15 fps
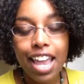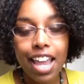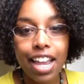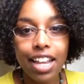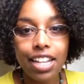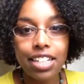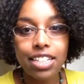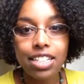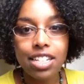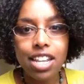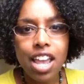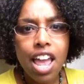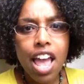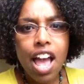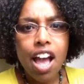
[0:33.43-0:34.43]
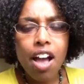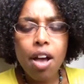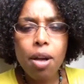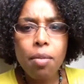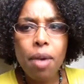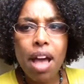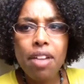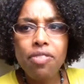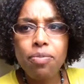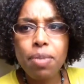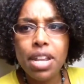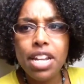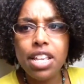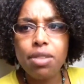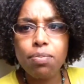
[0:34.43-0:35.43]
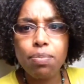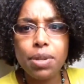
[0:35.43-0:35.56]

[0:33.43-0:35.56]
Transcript: and um, I've been in